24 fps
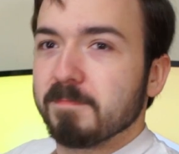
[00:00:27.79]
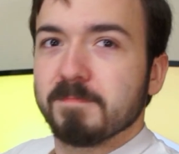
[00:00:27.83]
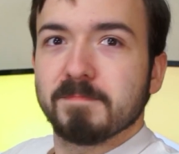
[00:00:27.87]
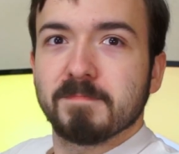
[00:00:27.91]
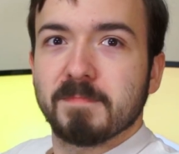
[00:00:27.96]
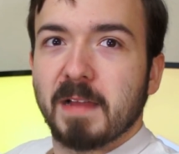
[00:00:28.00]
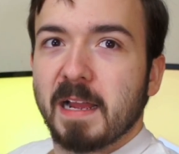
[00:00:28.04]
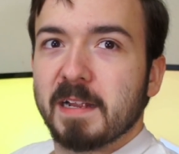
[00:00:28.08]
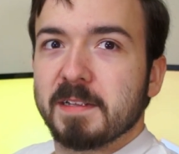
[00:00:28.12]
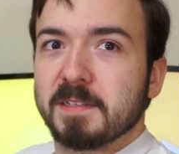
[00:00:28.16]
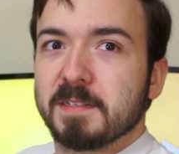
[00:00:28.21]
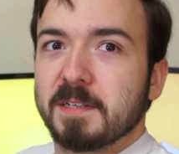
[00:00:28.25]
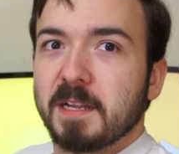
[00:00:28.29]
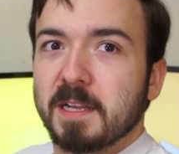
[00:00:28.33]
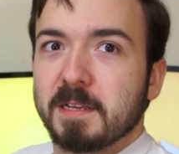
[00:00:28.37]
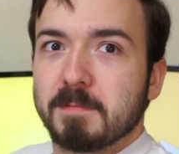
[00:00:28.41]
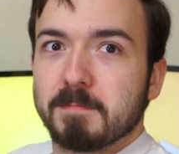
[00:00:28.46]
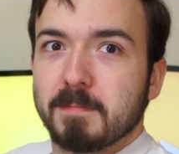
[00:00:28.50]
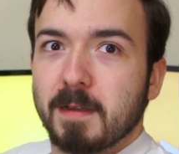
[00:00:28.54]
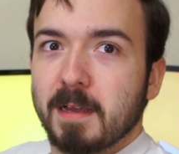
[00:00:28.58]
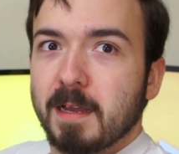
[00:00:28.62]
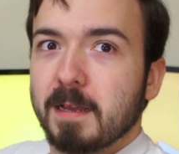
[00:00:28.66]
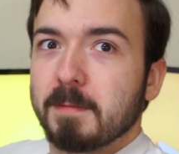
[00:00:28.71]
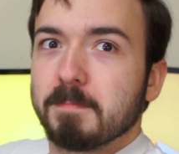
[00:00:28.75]
I had to take
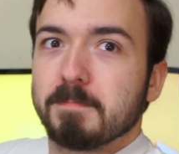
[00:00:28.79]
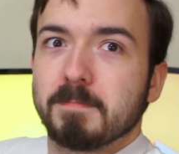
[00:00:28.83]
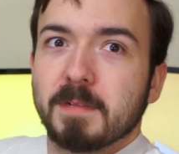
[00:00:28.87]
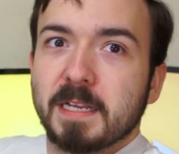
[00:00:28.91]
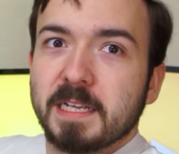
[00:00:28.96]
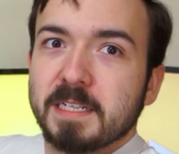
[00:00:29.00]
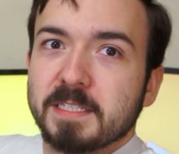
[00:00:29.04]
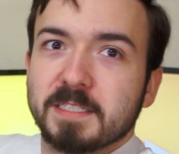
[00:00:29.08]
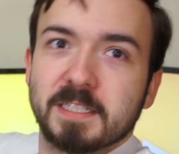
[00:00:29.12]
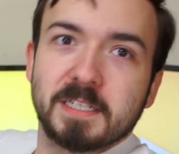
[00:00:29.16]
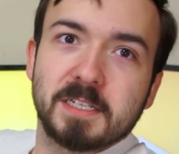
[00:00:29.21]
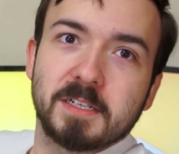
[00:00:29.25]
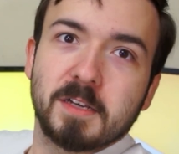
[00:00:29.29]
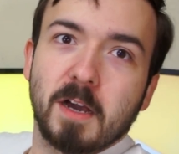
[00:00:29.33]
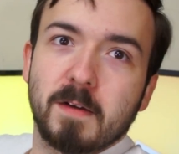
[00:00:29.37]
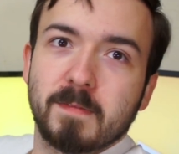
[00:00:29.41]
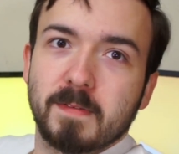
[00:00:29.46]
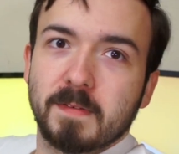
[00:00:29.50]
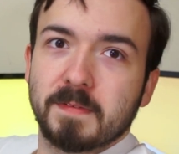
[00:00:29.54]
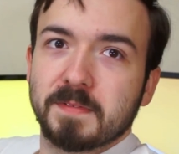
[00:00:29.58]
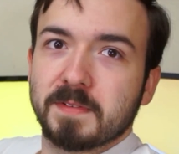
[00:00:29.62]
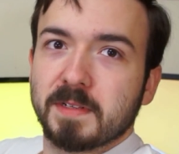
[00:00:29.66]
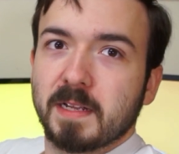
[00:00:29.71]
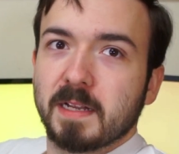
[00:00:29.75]
my heatsink off
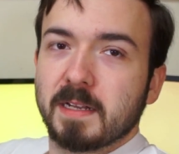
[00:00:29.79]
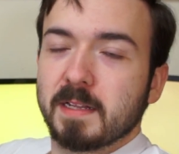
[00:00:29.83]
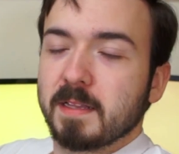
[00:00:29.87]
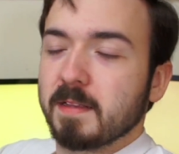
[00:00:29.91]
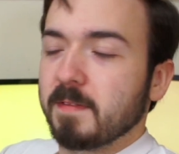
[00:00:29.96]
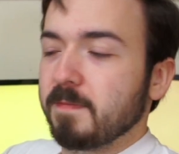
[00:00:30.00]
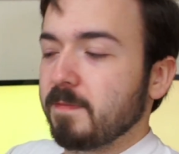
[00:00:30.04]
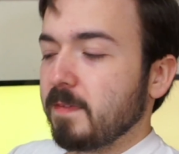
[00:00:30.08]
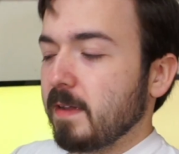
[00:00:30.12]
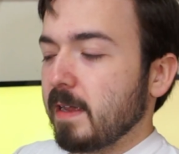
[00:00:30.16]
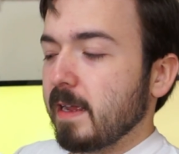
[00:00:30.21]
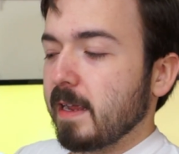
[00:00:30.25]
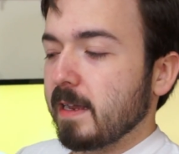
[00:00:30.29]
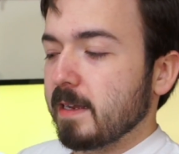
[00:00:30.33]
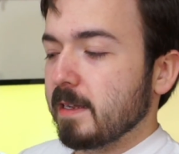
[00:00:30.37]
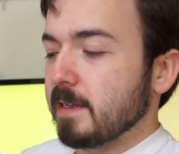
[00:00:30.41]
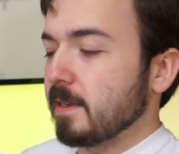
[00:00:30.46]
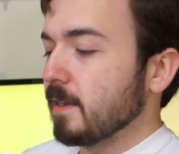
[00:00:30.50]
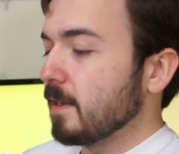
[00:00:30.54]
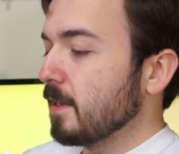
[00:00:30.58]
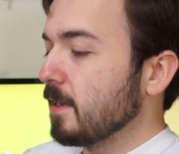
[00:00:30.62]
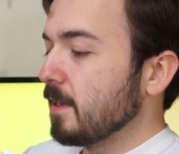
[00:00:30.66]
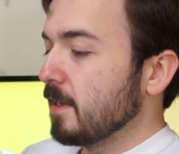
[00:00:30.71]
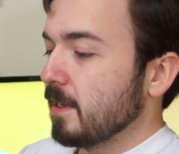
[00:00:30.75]
of it to get to the fan and
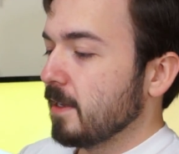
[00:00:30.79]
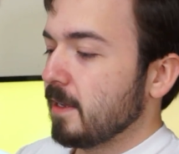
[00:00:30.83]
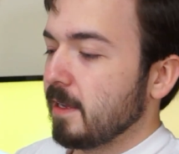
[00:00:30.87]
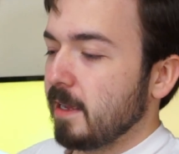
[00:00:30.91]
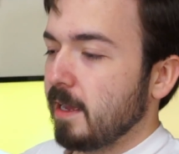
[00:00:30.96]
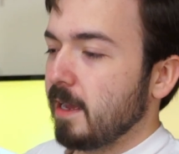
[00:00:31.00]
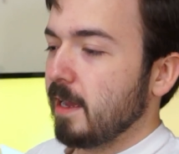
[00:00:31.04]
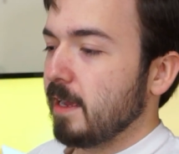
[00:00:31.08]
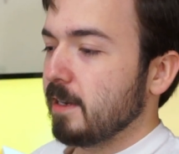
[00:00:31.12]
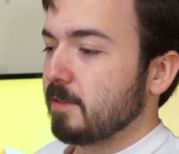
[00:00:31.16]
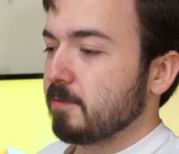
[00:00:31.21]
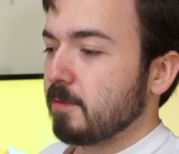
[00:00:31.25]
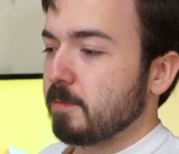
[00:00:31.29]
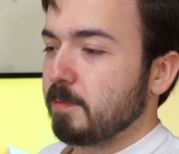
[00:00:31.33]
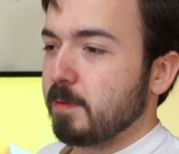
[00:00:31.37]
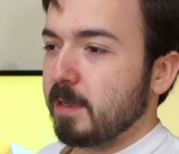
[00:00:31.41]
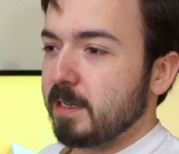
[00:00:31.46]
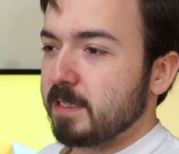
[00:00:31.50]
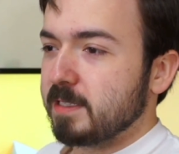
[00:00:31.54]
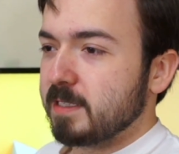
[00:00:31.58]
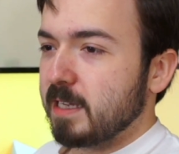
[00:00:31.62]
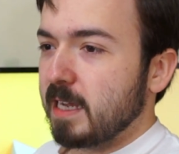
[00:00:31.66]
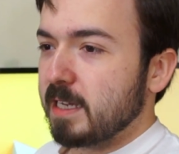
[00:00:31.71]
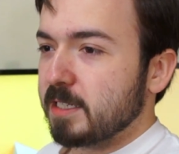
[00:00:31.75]
I had to
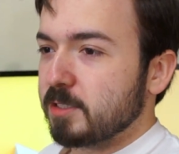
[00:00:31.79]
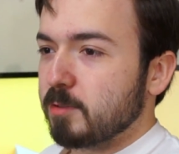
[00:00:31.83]
replace that.